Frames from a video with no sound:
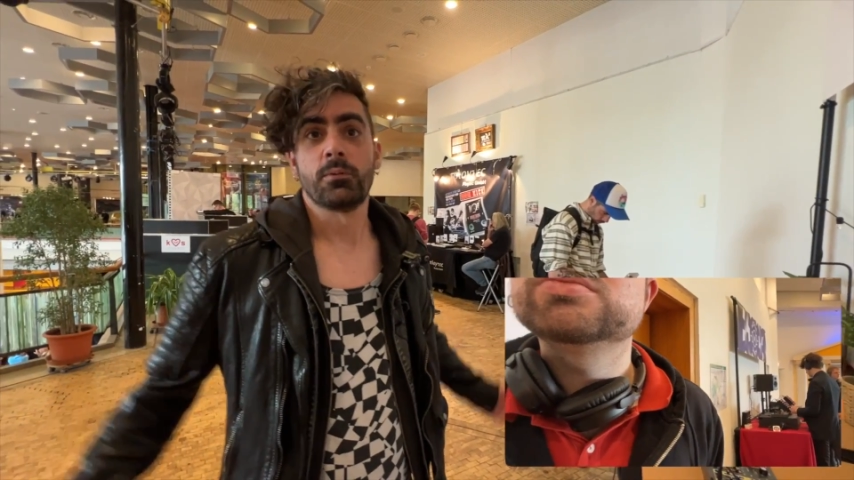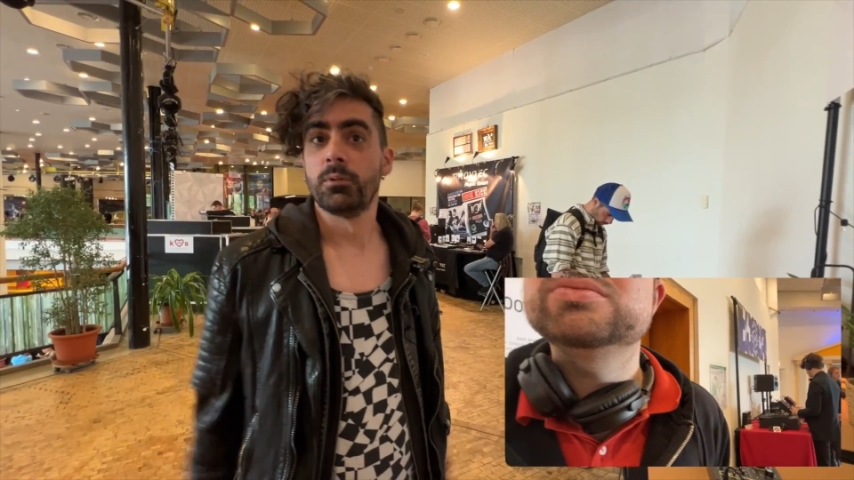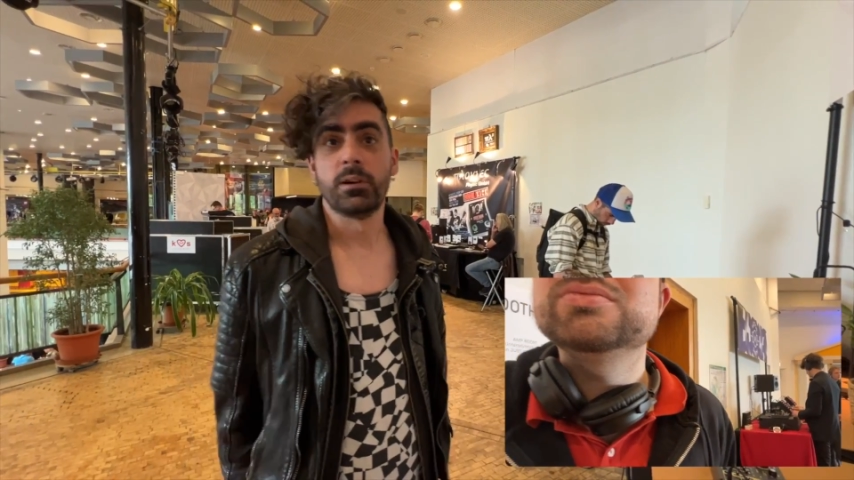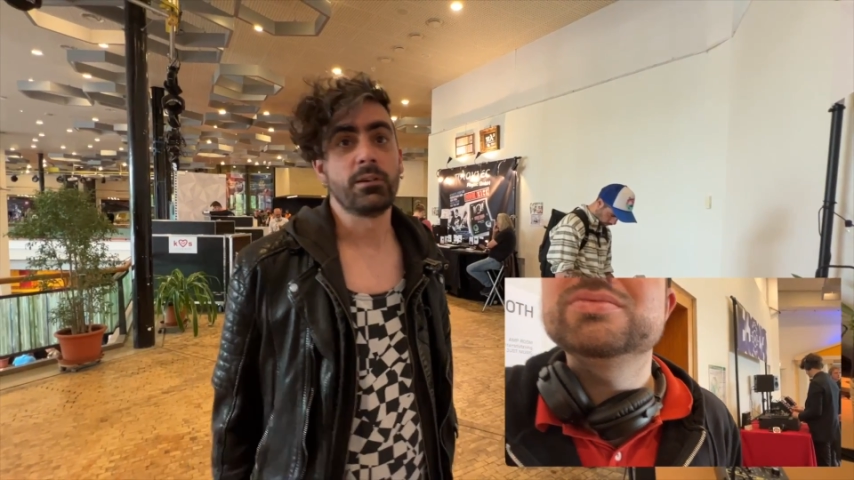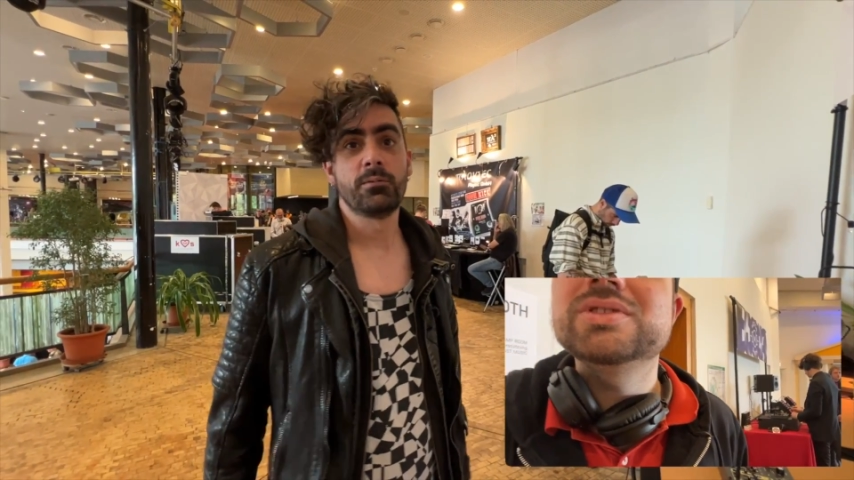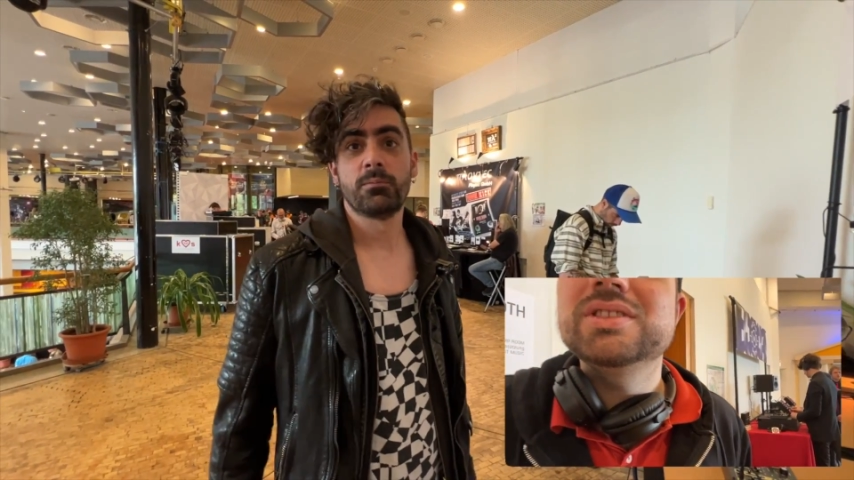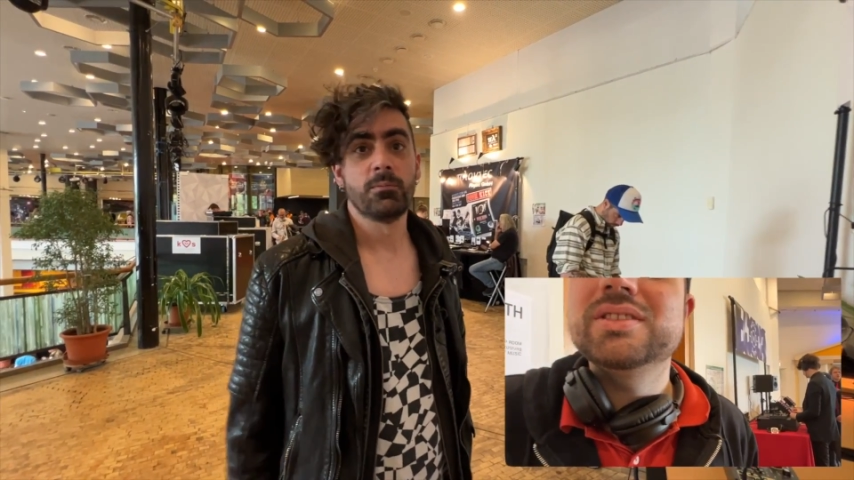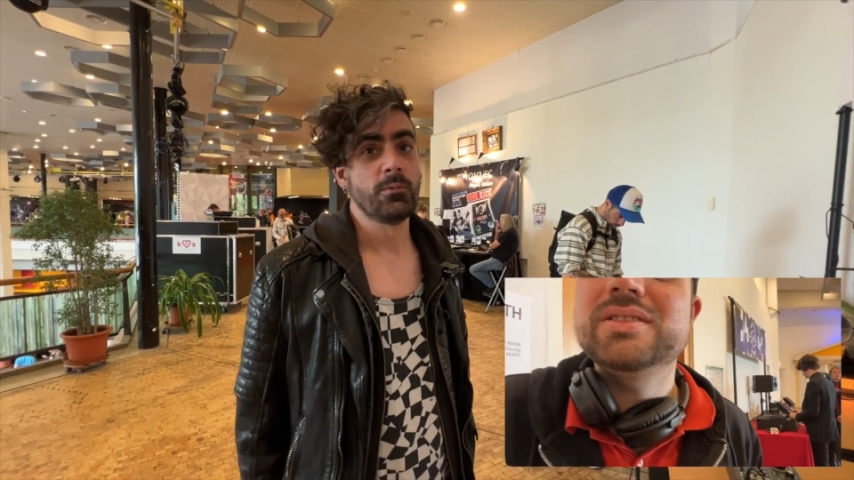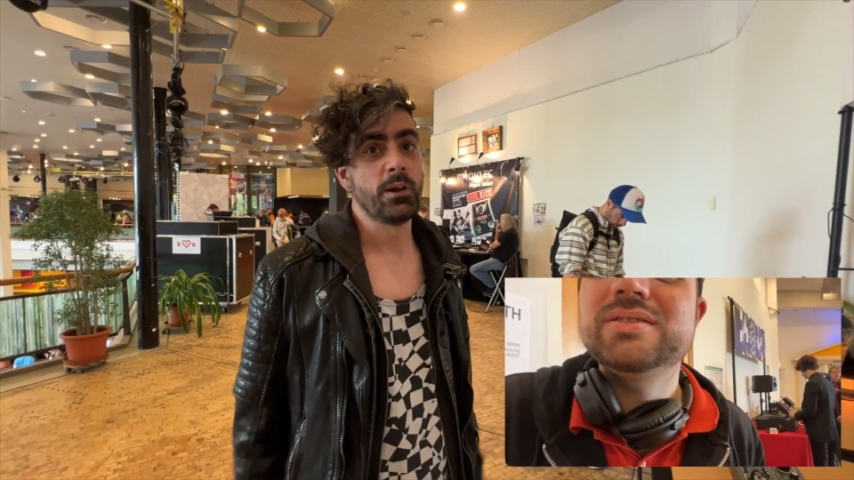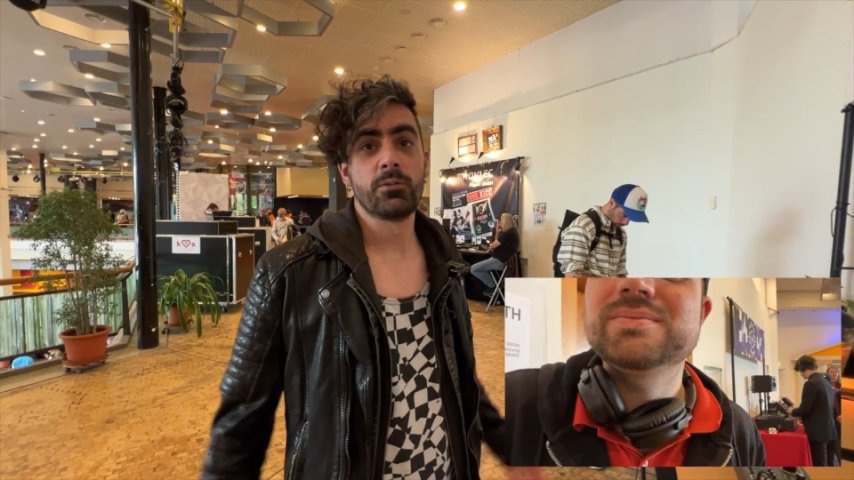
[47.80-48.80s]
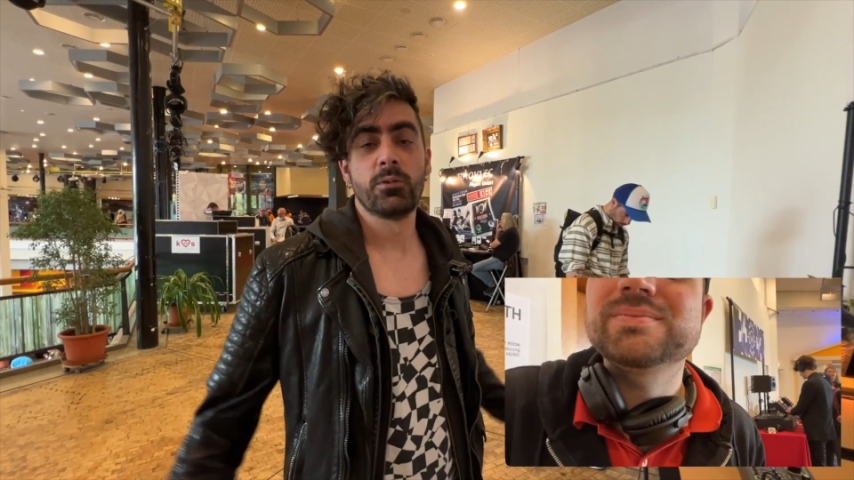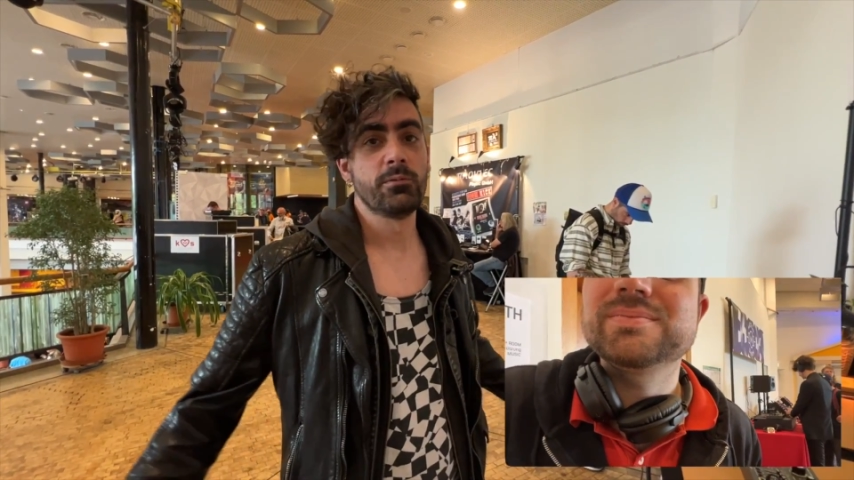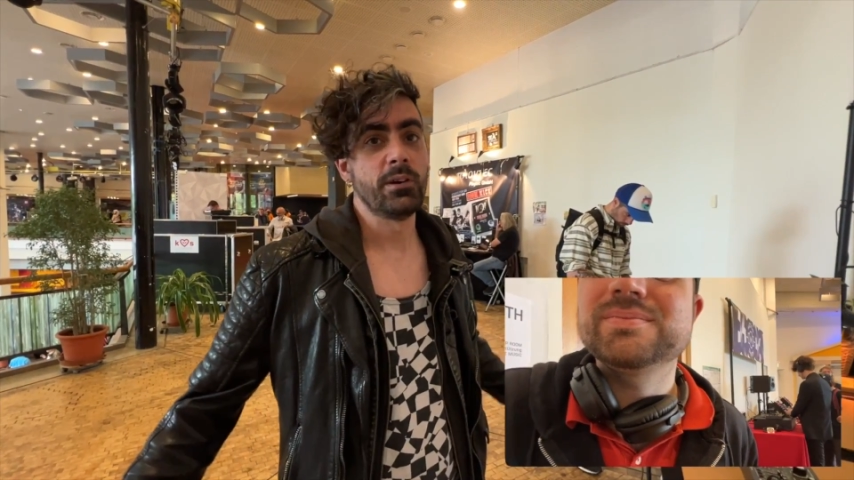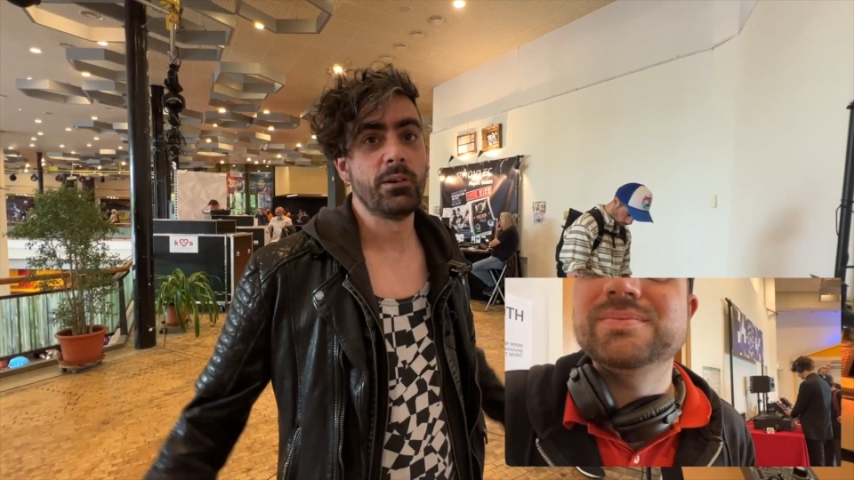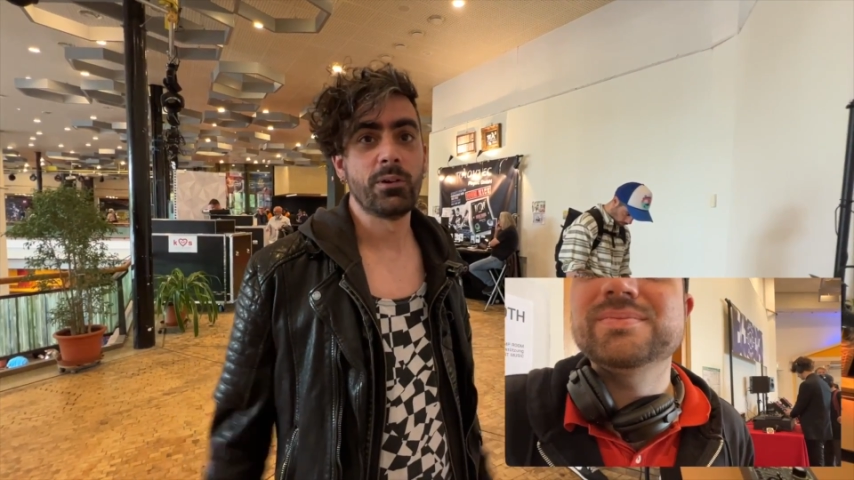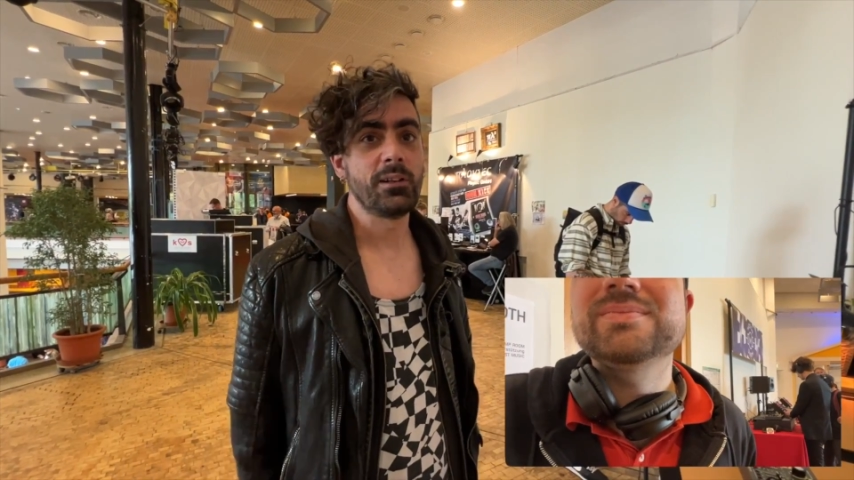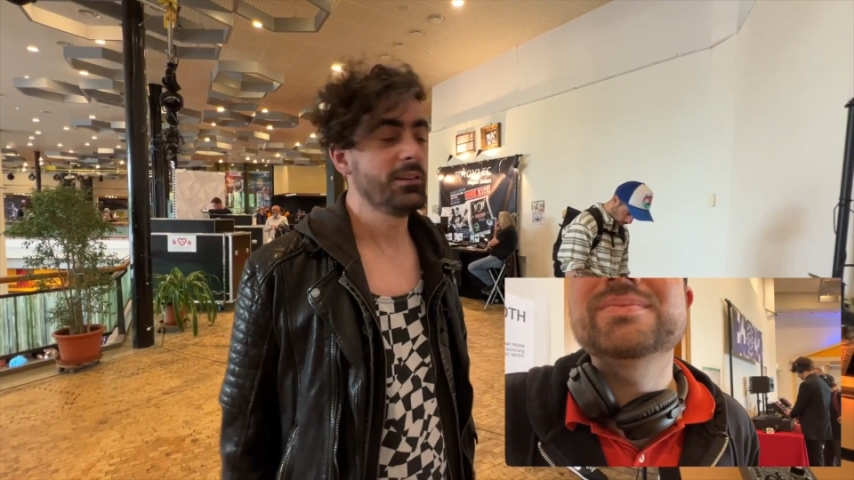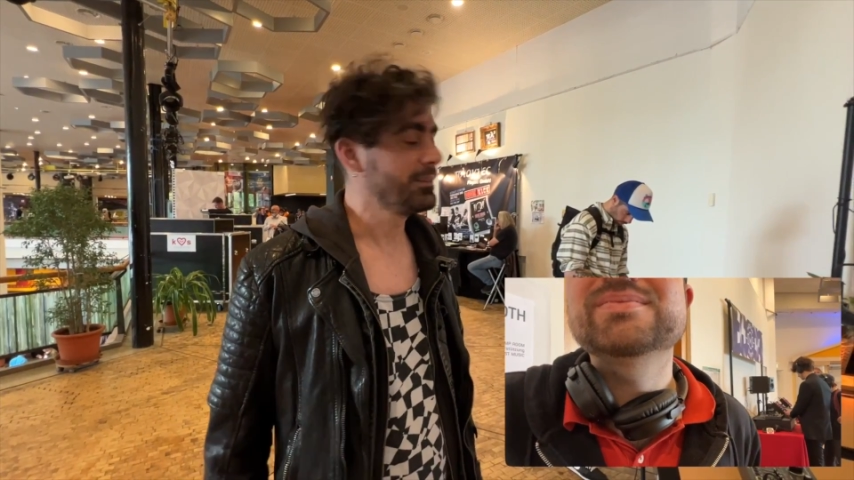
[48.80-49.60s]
we are doing very well,